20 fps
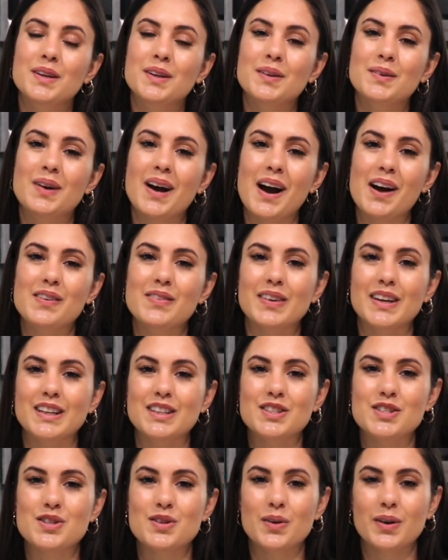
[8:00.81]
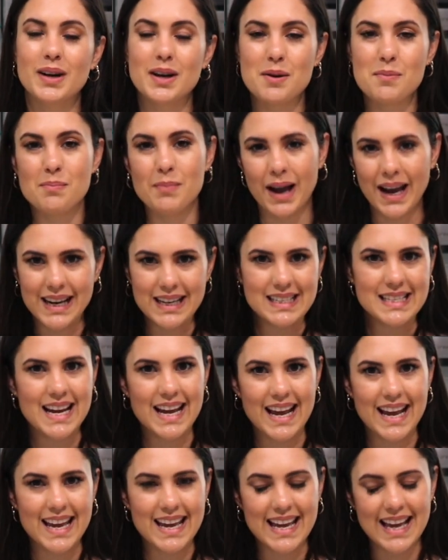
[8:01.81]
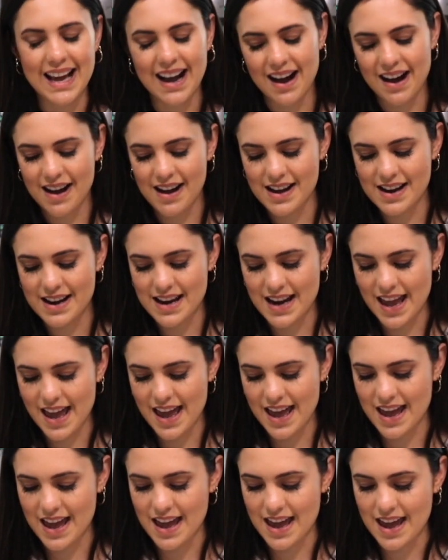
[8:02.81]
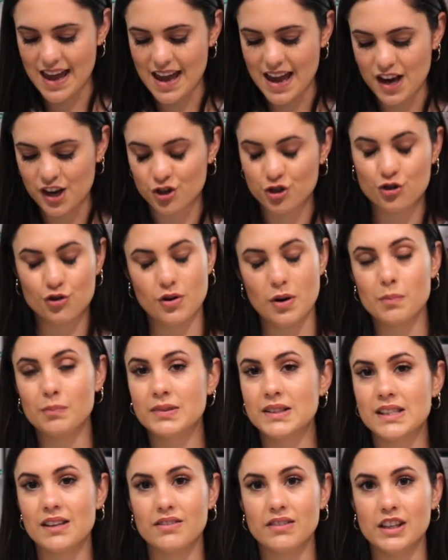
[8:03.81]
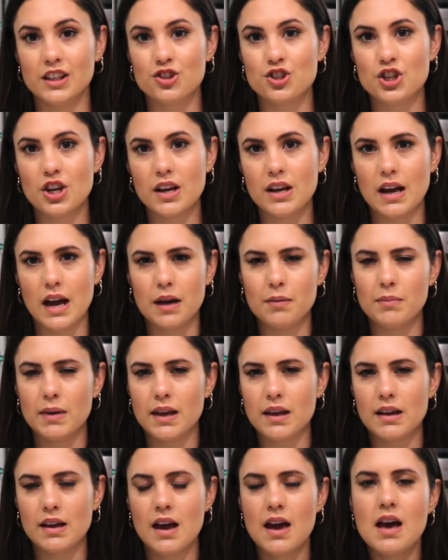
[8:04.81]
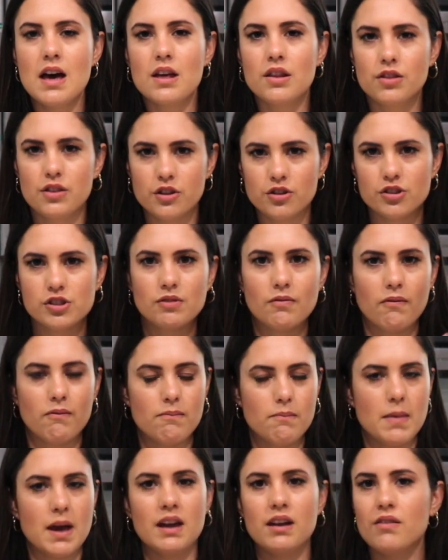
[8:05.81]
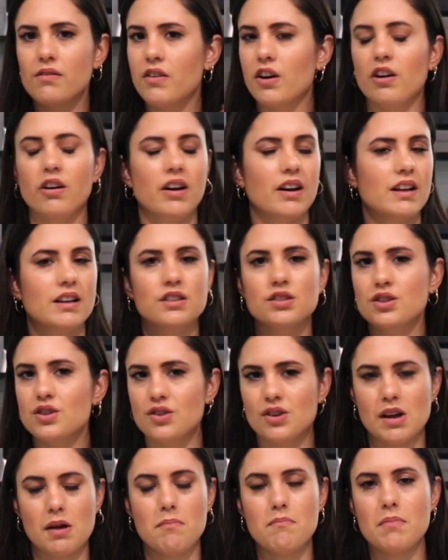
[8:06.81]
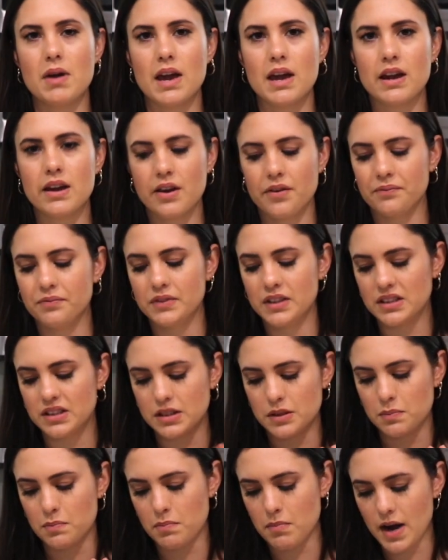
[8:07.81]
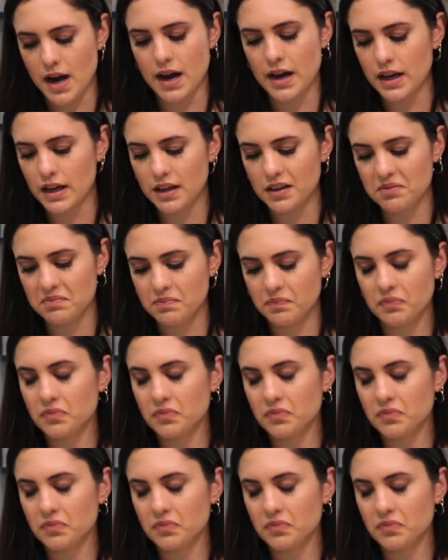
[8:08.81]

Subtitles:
you have enjoyed my take on a shrimp ceviche. There's many varieties you can make. This is my